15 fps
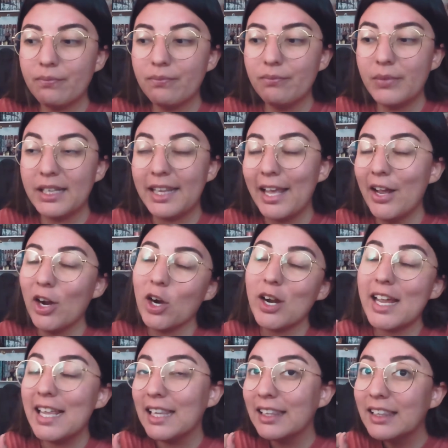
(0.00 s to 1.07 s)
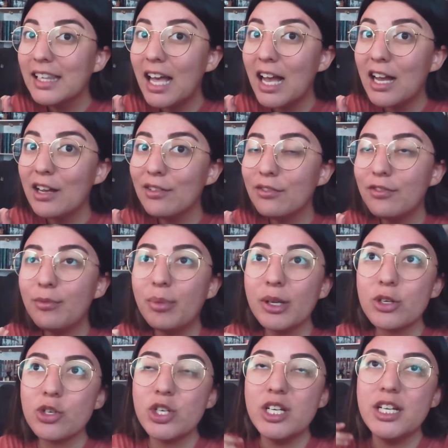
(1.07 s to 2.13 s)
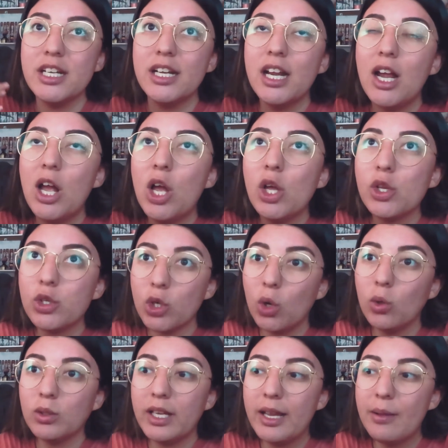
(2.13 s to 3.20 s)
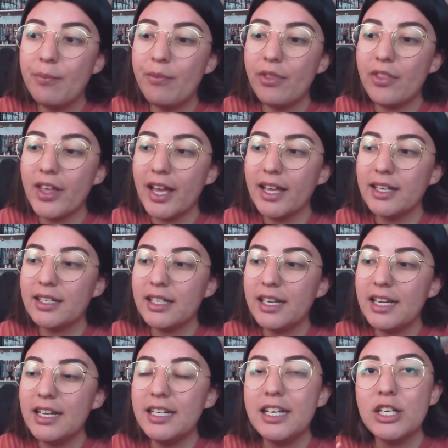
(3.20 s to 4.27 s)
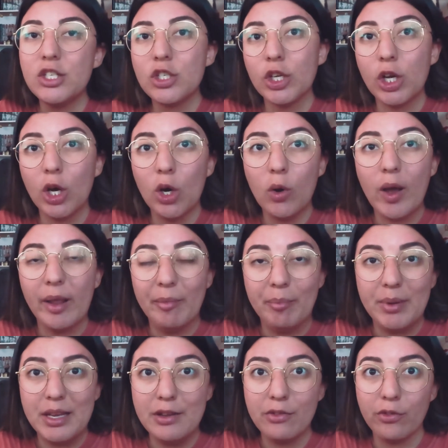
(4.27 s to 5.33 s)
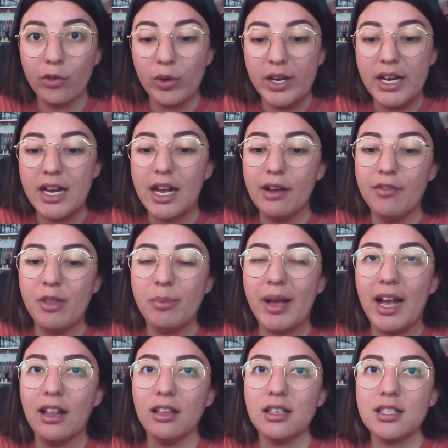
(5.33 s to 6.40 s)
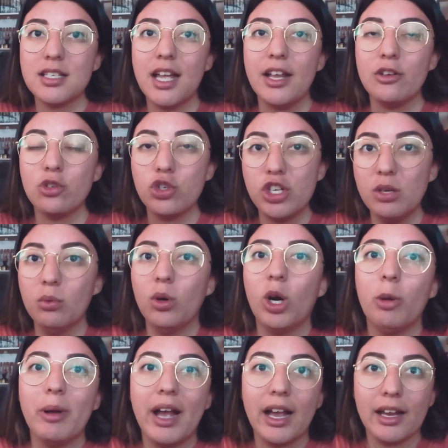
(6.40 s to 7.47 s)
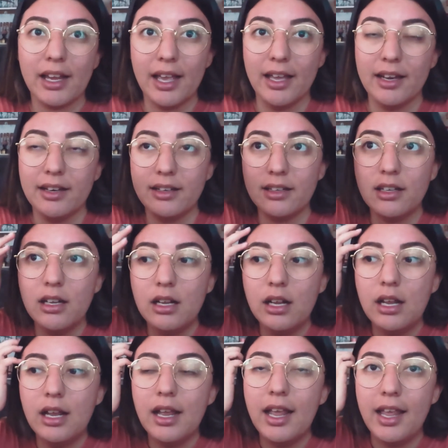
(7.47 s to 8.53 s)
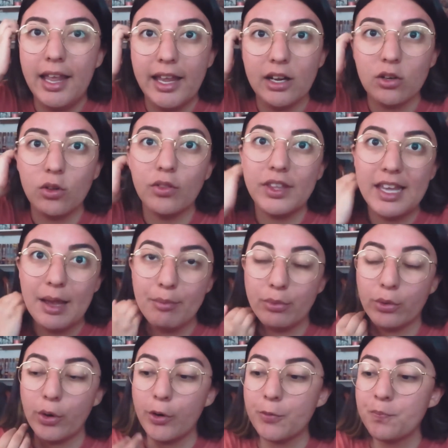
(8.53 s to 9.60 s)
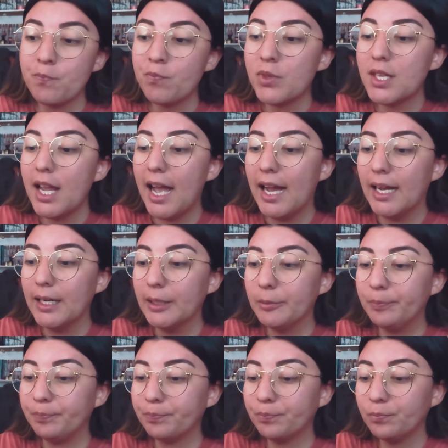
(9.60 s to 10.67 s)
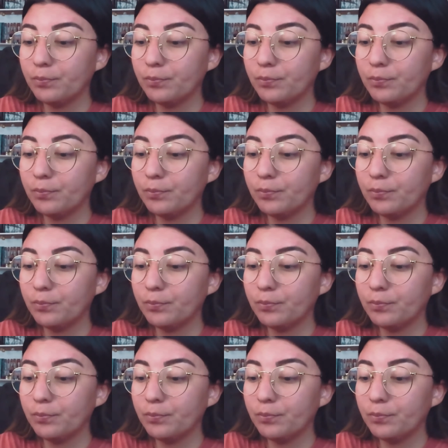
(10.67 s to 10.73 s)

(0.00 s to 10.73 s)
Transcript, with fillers: but they are in love, but she told him that he needs to go and be free of the palace and she will go back and handle the emperor. Um,